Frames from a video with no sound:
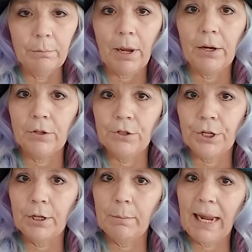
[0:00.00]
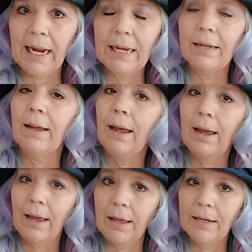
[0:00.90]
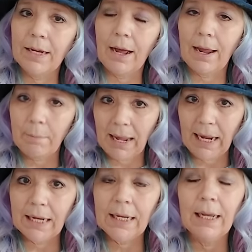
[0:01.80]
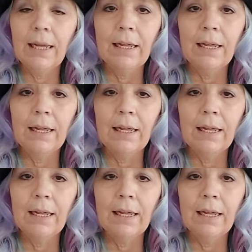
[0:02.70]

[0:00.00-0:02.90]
Potter's Journal made and I made.